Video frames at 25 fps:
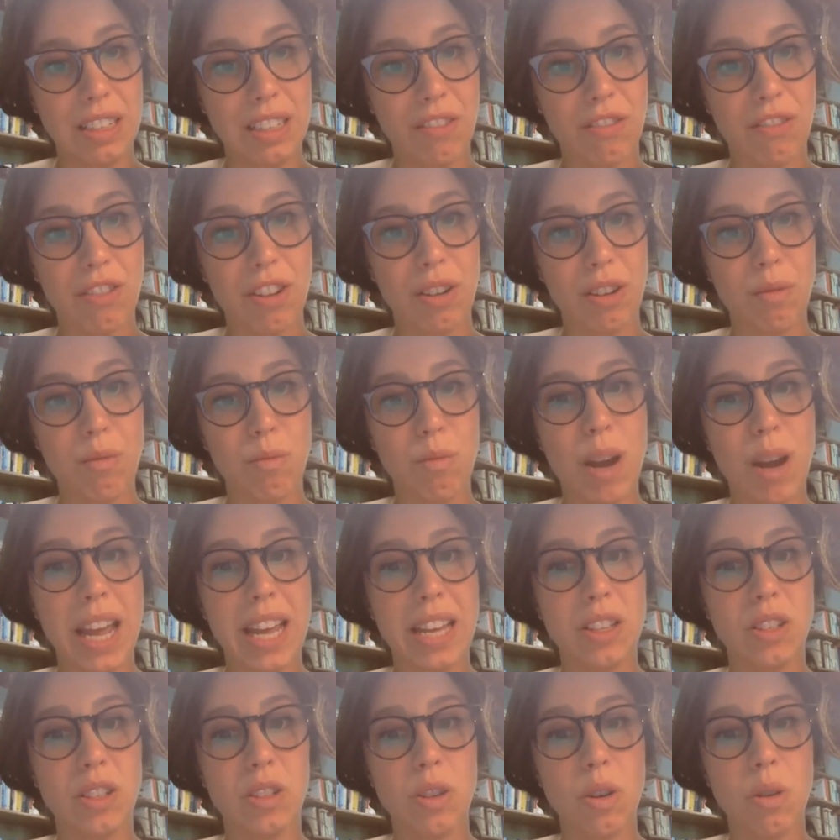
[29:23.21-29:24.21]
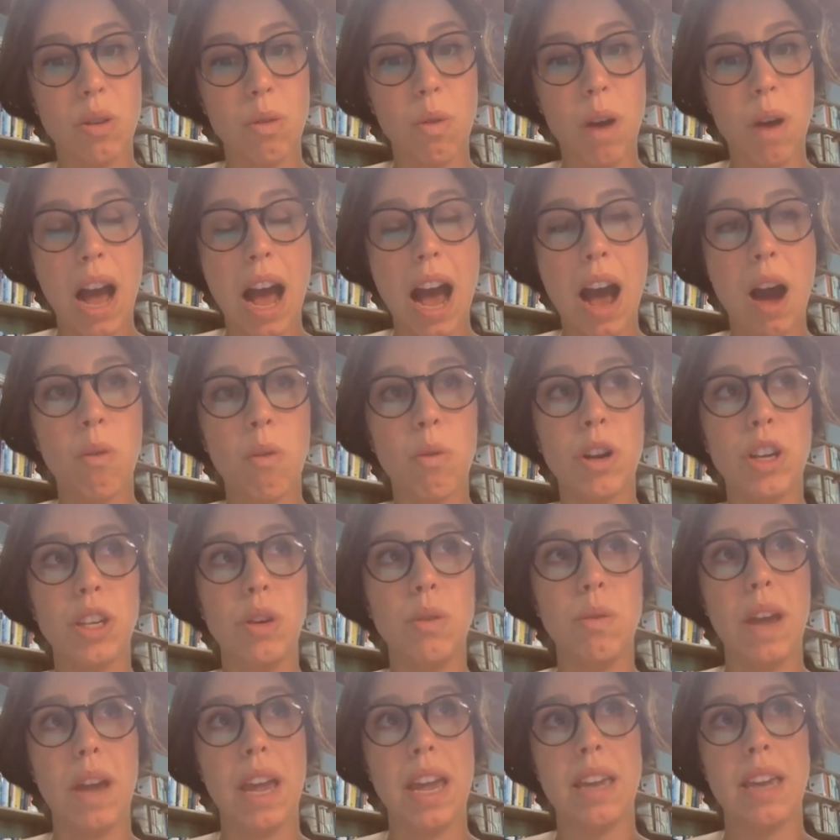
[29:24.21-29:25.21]
different ways so how were
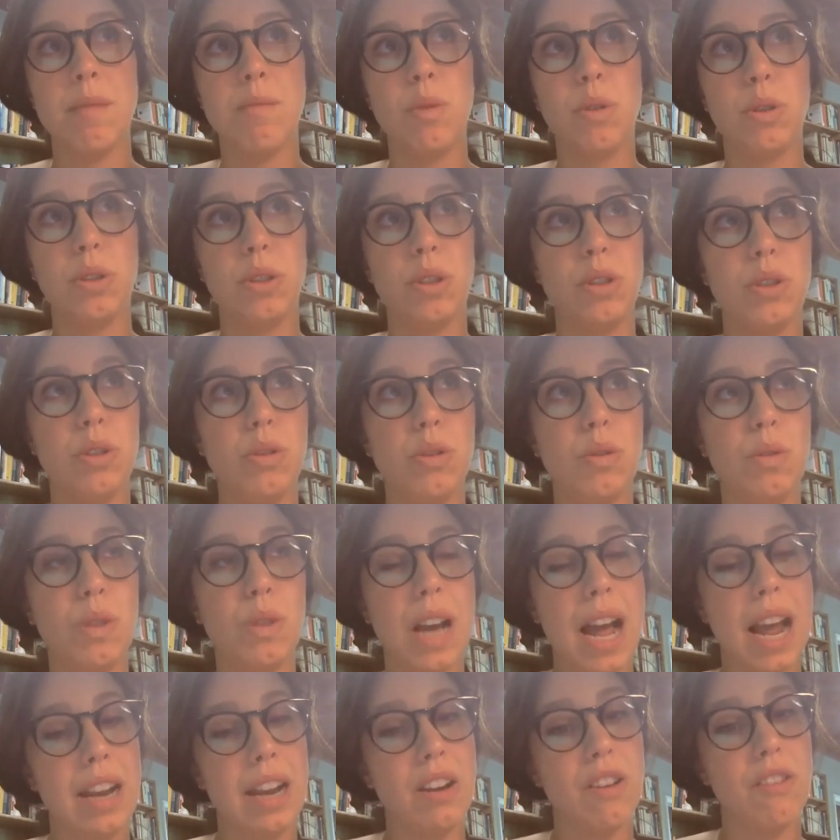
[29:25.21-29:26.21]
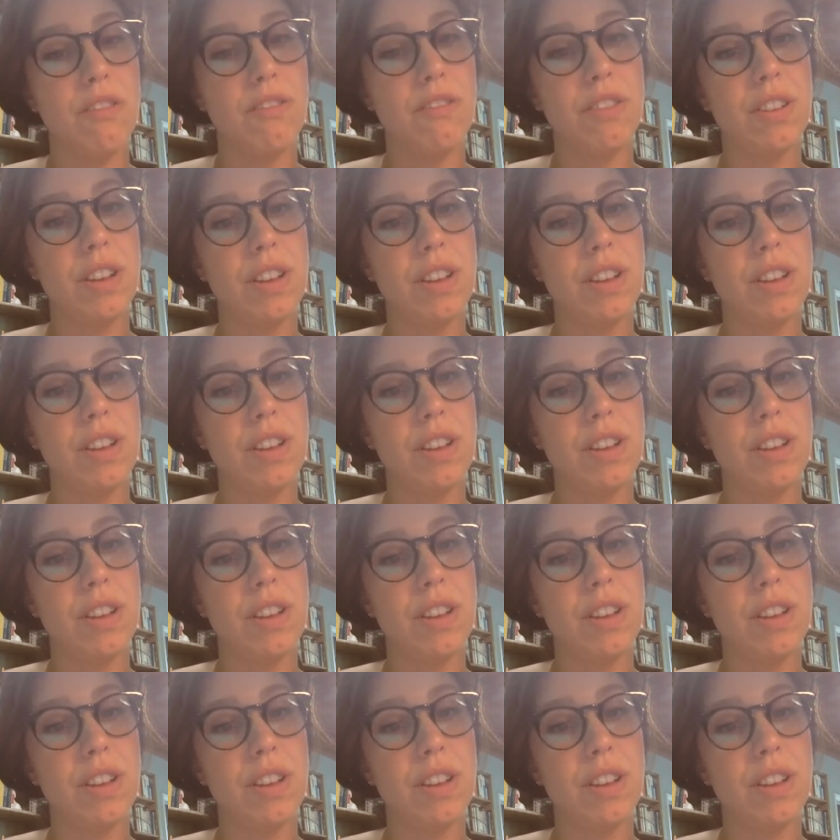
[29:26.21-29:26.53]
you able to kind of